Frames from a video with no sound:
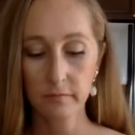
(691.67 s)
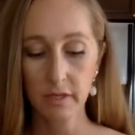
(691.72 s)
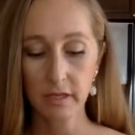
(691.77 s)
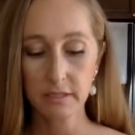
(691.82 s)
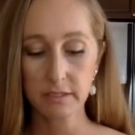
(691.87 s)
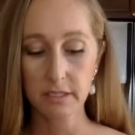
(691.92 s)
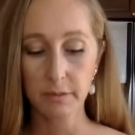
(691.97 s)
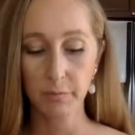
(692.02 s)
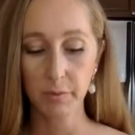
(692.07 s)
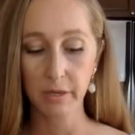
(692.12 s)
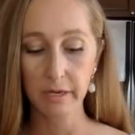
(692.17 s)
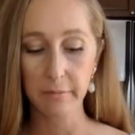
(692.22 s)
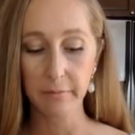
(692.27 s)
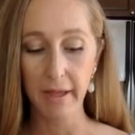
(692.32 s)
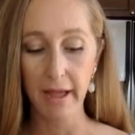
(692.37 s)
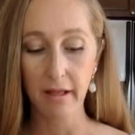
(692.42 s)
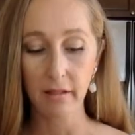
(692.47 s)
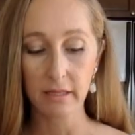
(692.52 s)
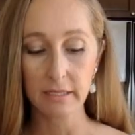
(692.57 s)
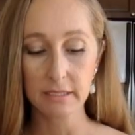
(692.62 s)
to bring
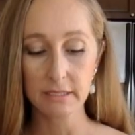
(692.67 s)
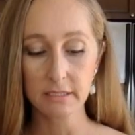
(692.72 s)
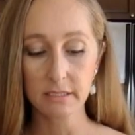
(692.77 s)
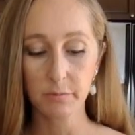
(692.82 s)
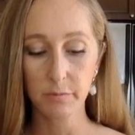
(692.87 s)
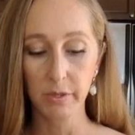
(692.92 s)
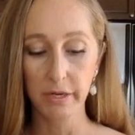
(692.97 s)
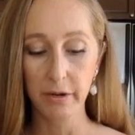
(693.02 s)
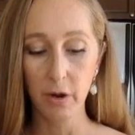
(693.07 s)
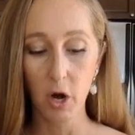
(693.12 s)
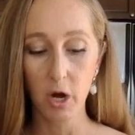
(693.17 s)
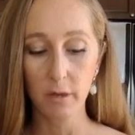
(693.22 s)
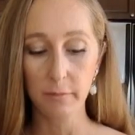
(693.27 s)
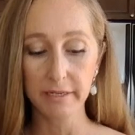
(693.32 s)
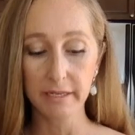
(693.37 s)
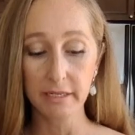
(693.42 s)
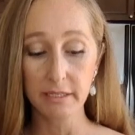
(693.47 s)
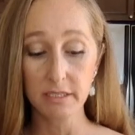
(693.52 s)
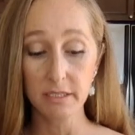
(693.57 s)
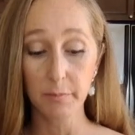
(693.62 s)
balance, to bring
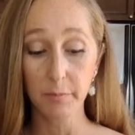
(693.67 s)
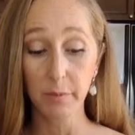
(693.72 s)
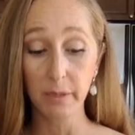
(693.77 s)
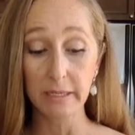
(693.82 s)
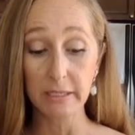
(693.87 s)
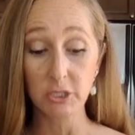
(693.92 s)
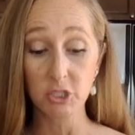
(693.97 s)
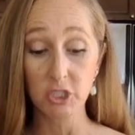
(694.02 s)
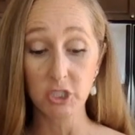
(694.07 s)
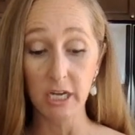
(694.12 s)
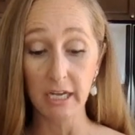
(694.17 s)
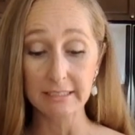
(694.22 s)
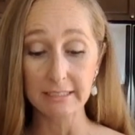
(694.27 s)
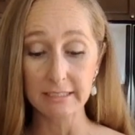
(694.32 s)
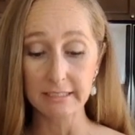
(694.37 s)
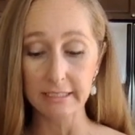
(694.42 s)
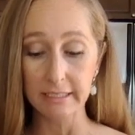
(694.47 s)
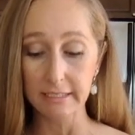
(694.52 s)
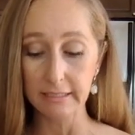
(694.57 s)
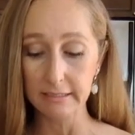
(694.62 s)
harmony, to bring
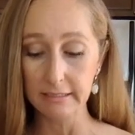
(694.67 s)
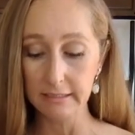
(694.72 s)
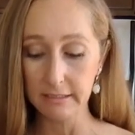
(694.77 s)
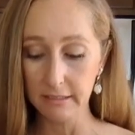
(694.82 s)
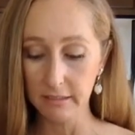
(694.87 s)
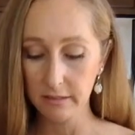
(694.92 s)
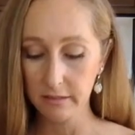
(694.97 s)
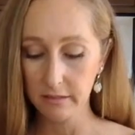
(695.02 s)
justice.